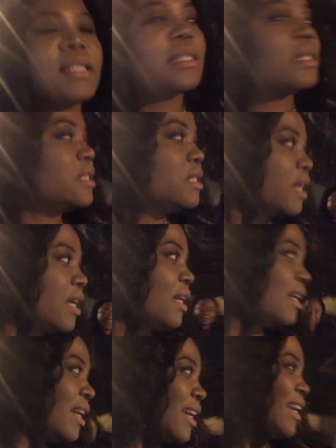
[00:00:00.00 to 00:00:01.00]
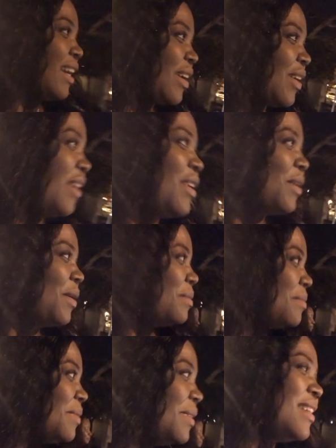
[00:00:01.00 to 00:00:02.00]
is it. Going home.
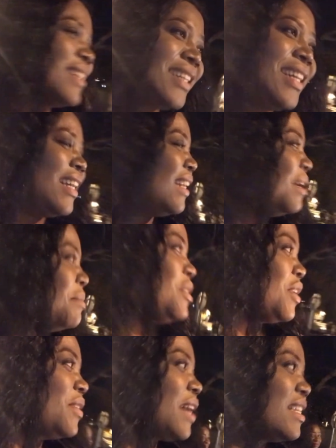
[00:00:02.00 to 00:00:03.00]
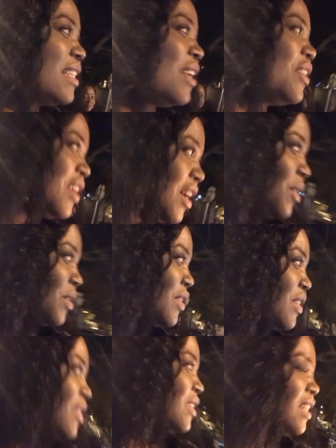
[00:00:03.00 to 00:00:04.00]
Let me show you guys another
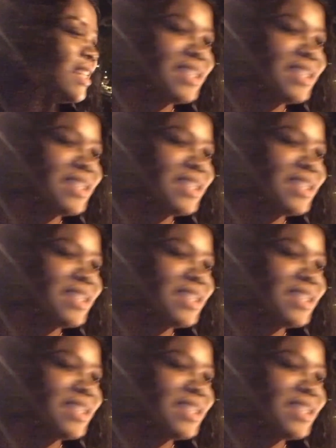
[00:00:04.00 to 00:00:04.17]
horse.